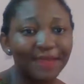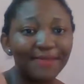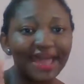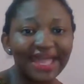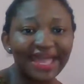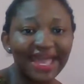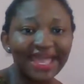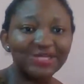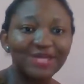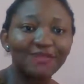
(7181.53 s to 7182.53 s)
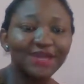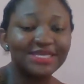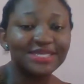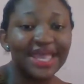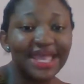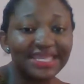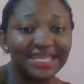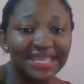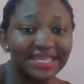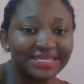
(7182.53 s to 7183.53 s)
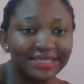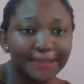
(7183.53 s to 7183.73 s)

Bye, guys. So I'm going to end it.